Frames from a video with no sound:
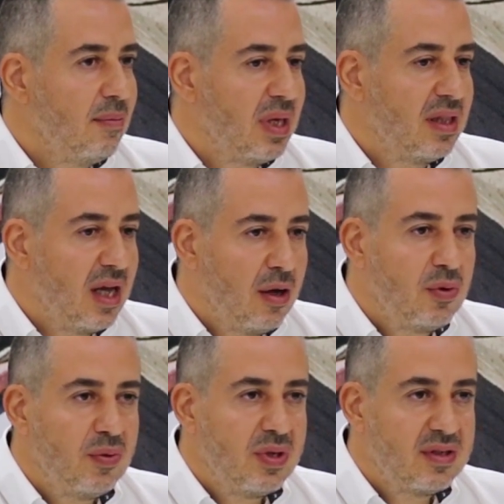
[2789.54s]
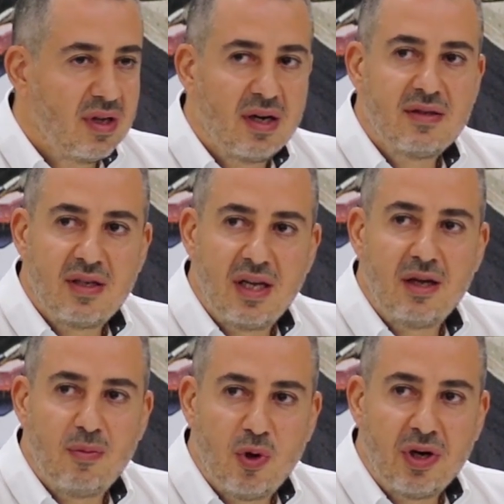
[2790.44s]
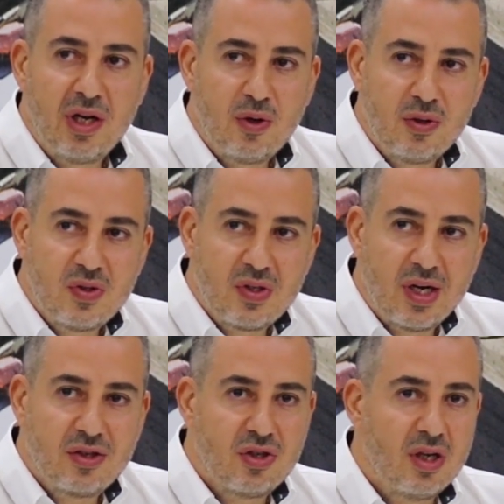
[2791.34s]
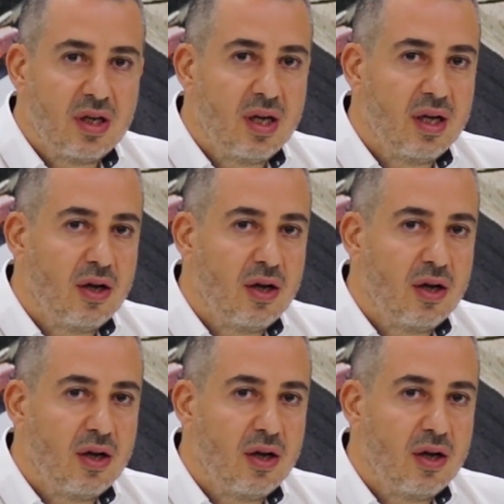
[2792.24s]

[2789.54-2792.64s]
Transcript: But now we will start seeing more in construction.